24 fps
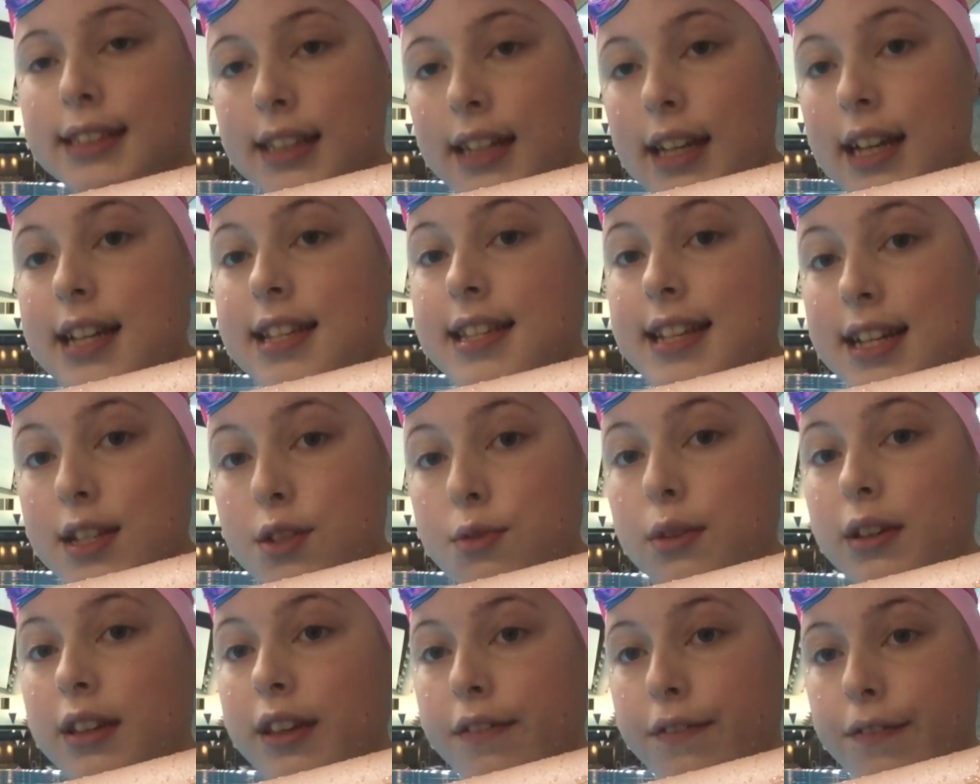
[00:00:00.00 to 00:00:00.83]
because that's
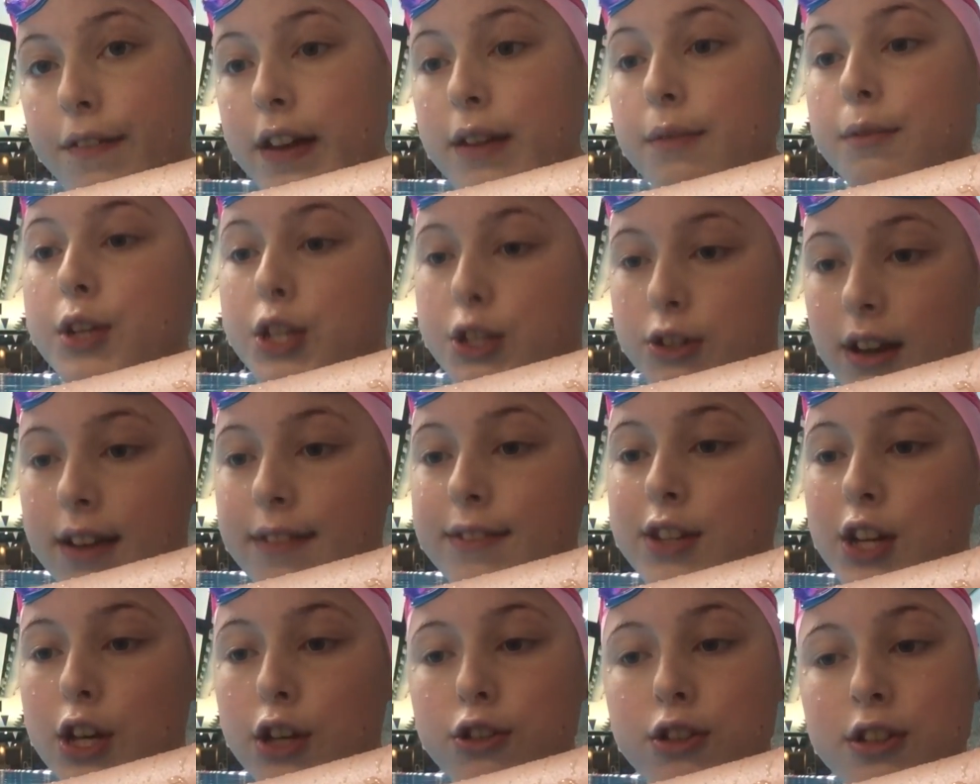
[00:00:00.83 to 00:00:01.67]
really fun when you
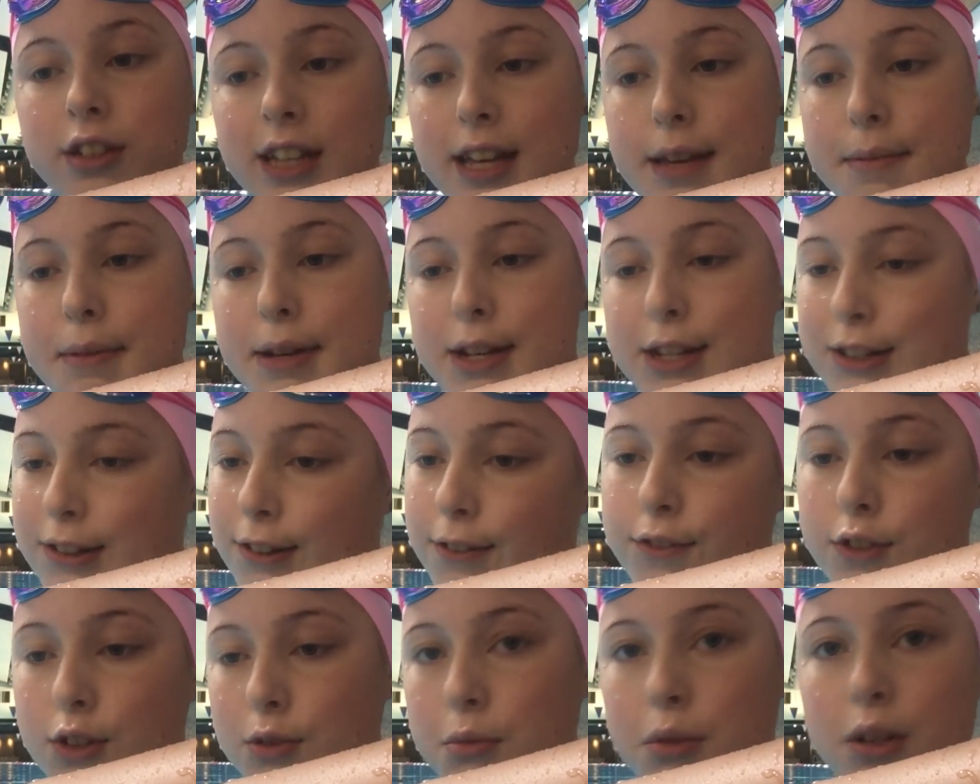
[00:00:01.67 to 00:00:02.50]
have a nose clip and you don't
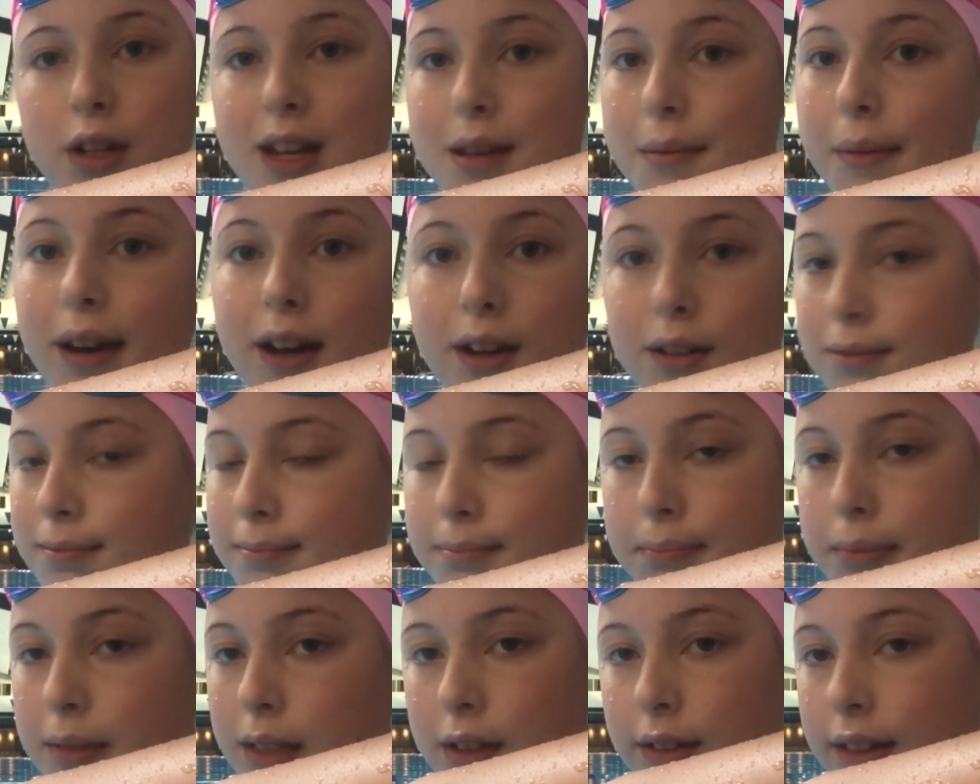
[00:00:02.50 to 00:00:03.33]
have to worry about
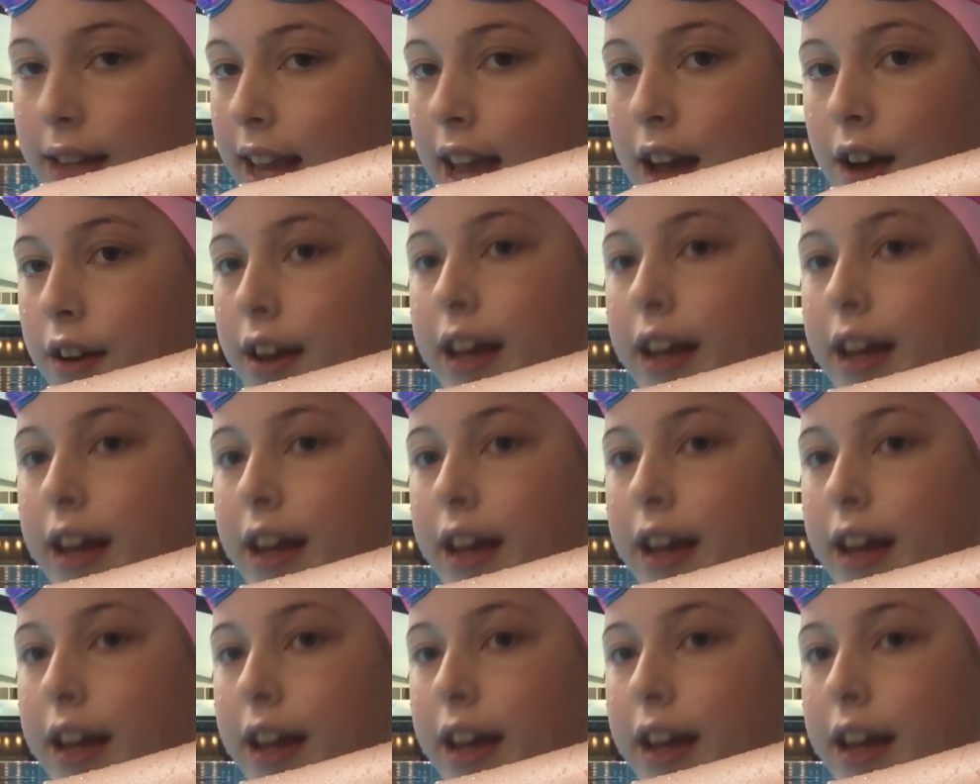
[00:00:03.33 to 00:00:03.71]
blowing out